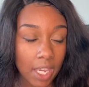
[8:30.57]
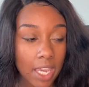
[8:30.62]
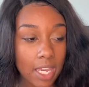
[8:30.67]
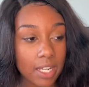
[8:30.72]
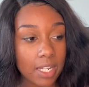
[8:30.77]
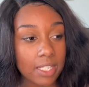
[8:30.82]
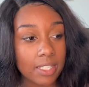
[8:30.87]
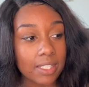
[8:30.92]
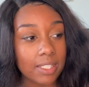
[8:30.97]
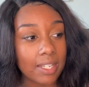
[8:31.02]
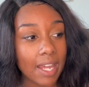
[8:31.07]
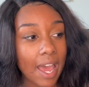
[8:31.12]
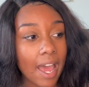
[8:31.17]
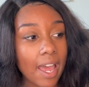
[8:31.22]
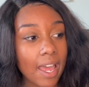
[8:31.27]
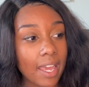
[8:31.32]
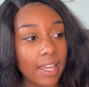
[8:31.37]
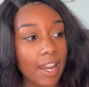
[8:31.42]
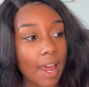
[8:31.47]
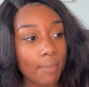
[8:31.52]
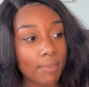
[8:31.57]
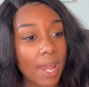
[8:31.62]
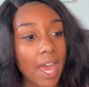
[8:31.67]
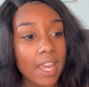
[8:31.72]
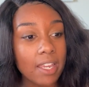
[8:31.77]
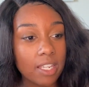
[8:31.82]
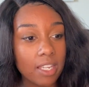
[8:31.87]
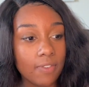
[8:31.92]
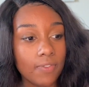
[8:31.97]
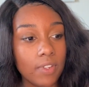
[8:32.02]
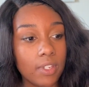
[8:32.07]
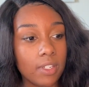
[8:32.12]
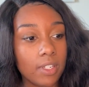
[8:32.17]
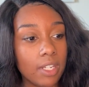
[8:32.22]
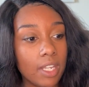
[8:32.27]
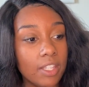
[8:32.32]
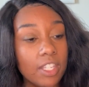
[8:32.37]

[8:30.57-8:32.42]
And it's not, and I'm not even,